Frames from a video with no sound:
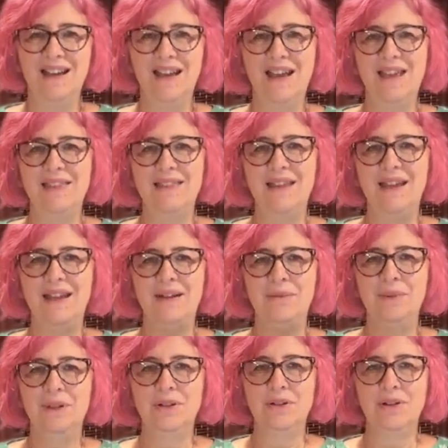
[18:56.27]
And then we
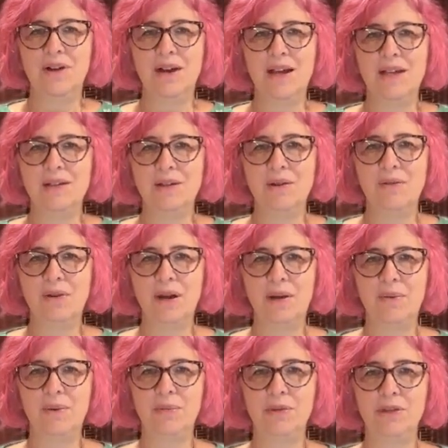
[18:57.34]
turn our hands over and
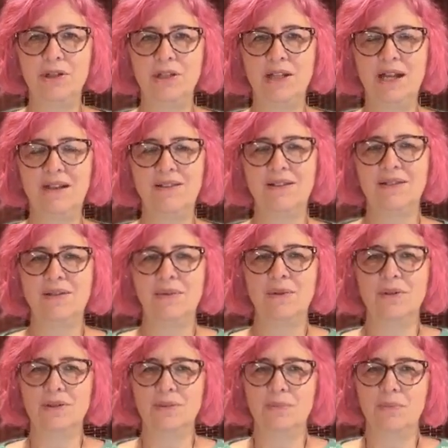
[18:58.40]
we push it down. So we're
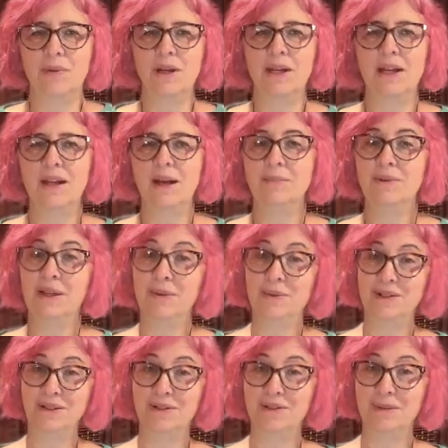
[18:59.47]
just bringing up like we
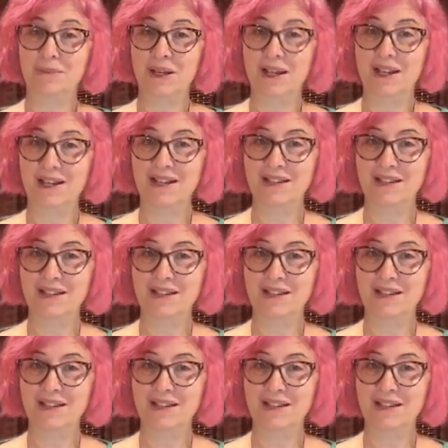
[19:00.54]
do at the beginning